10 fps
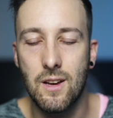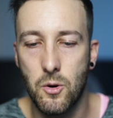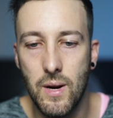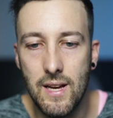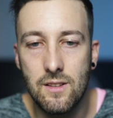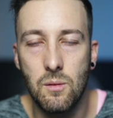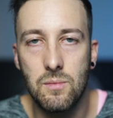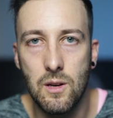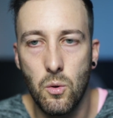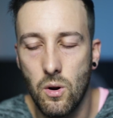create
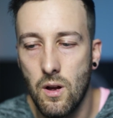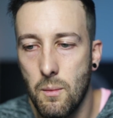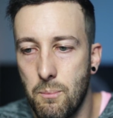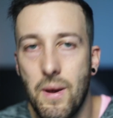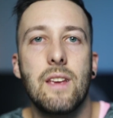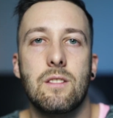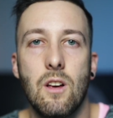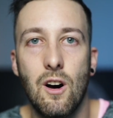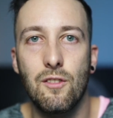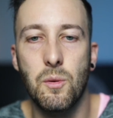something
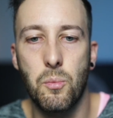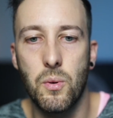based off the